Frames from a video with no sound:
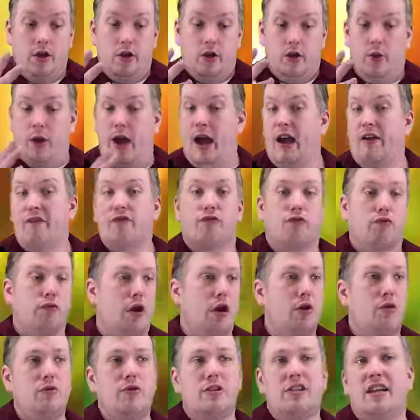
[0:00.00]
You have
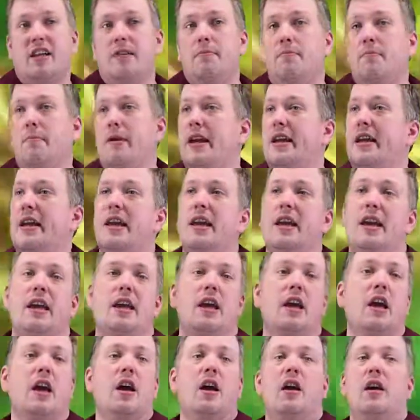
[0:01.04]
Rose and
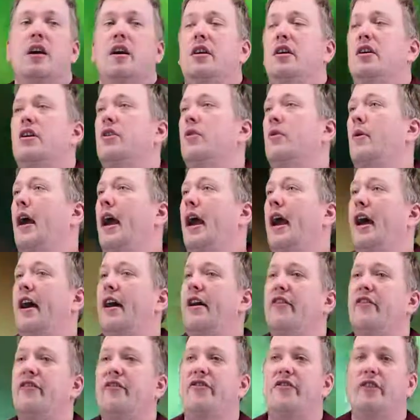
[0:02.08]
Mickey. You
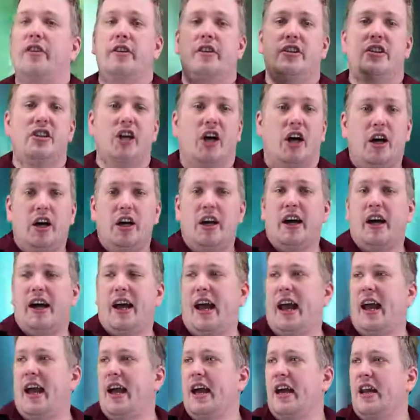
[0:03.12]
have Donna
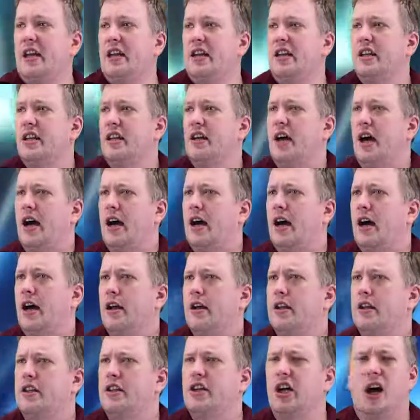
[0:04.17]
and
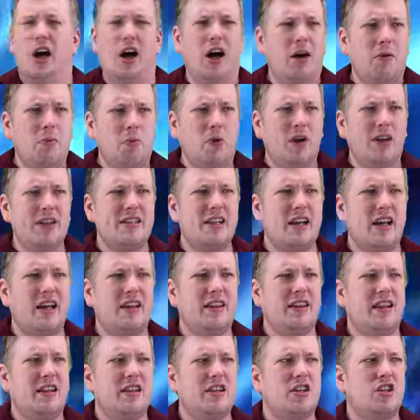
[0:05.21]
Tom, wasn't
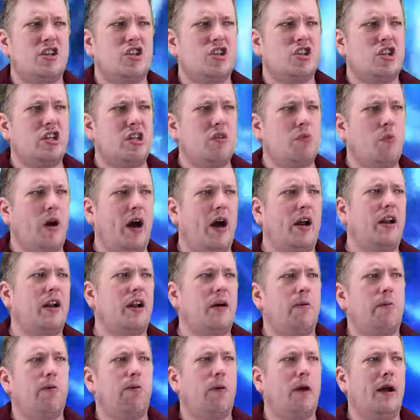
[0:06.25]
it, that she wound
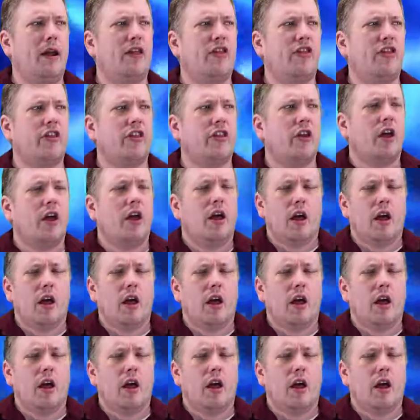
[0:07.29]
up with?